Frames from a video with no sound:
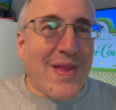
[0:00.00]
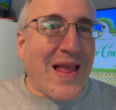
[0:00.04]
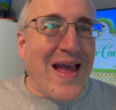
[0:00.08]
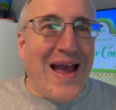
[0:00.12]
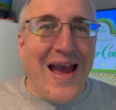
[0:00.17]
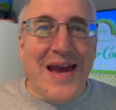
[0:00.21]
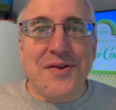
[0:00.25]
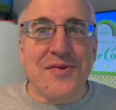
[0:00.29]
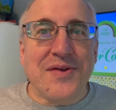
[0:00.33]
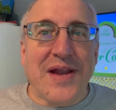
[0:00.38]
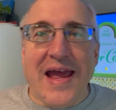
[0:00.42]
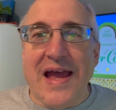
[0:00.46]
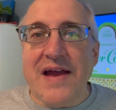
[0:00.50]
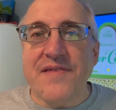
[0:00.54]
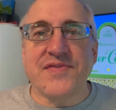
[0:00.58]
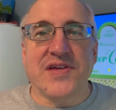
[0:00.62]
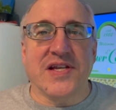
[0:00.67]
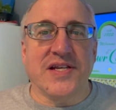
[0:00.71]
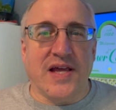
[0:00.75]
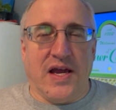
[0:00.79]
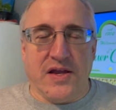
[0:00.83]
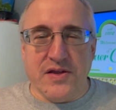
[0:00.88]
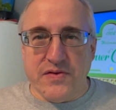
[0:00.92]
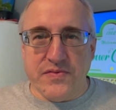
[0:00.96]
I don't have to
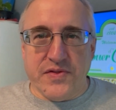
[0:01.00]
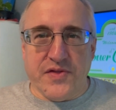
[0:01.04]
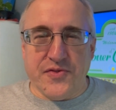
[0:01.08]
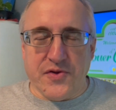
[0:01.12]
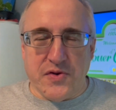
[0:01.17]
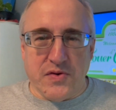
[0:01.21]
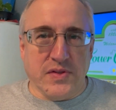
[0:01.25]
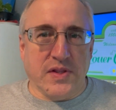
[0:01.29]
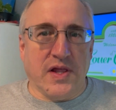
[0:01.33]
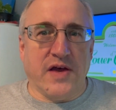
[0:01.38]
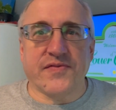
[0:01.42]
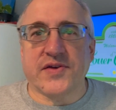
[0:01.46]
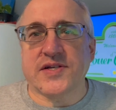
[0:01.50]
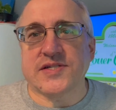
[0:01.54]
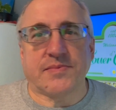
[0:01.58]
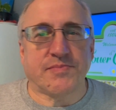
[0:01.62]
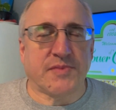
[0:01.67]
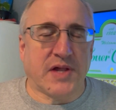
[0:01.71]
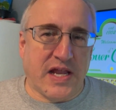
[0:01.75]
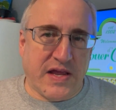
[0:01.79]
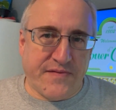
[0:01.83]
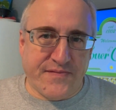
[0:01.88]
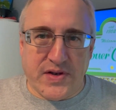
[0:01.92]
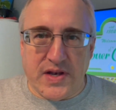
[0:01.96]
tell you that they're in love because I'm
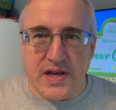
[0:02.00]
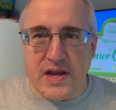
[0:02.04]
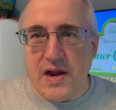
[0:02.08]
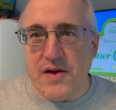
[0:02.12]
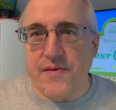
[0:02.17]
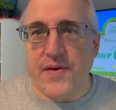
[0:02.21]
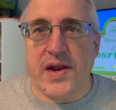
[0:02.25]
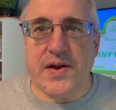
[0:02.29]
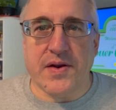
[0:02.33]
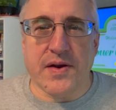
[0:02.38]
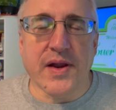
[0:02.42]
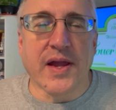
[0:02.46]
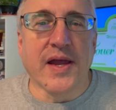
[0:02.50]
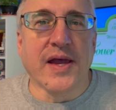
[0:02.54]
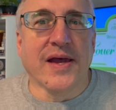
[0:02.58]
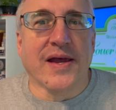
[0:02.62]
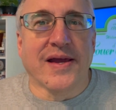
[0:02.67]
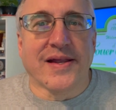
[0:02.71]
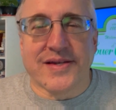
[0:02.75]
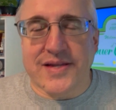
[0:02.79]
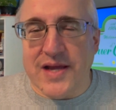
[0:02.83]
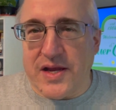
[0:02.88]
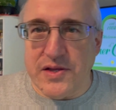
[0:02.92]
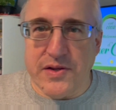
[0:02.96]
going to have a narrator
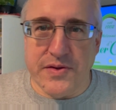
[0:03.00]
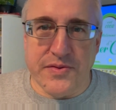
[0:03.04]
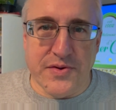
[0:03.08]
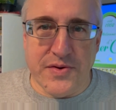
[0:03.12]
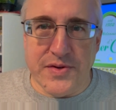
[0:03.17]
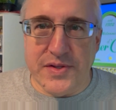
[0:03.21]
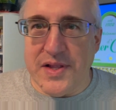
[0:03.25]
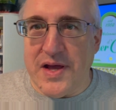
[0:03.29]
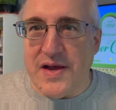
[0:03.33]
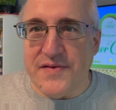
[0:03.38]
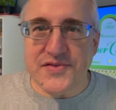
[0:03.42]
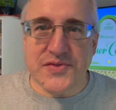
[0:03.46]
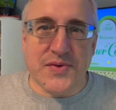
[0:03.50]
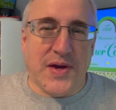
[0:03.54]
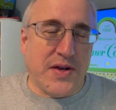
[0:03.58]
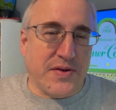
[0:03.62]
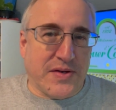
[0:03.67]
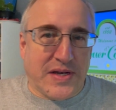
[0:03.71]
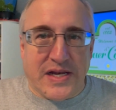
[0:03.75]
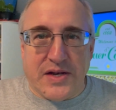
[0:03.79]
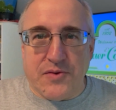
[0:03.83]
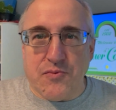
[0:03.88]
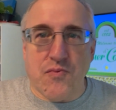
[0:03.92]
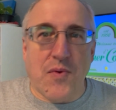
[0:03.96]
tell you they're in love. So I don't
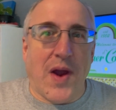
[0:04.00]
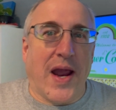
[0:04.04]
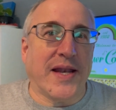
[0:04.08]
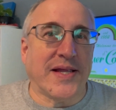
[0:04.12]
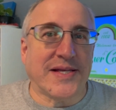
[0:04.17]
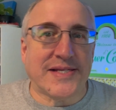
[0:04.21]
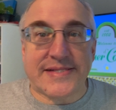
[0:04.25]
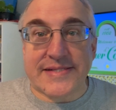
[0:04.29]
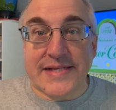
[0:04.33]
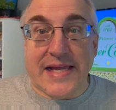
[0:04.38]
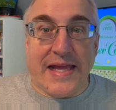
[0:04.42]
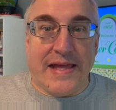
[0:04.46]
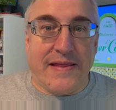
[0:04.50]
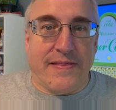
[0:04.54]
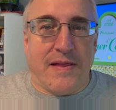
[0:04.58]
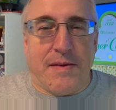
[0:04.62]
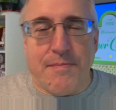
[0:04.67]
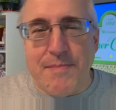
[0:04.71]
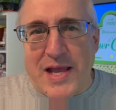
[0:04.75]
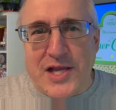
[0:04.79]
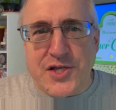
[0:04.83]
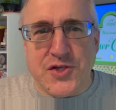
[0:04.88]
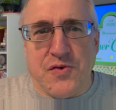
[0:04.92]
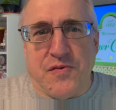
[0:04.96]
need to write a scene that
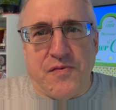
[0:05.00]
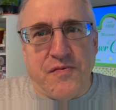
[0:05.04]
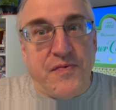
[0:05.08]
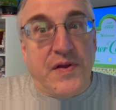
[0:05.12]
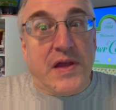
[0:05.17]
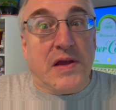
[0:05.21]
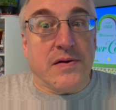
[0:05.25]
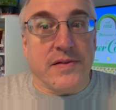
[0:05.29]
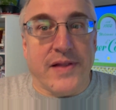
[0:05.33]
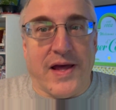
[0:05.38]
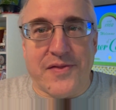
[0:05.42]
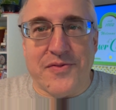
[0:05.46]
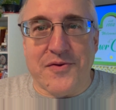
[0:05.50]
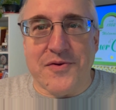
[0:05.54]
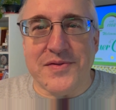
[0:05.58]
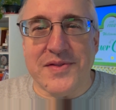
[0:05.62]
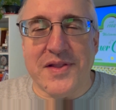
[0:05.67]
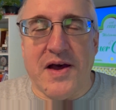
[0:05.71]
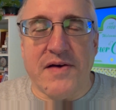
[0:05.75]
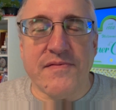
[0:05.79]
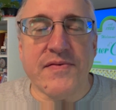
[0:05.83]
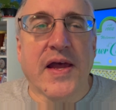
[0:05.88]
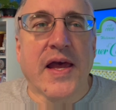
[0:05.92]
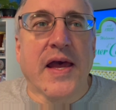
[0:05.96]
makes you feel like they're in
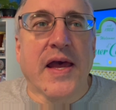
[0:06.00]
love.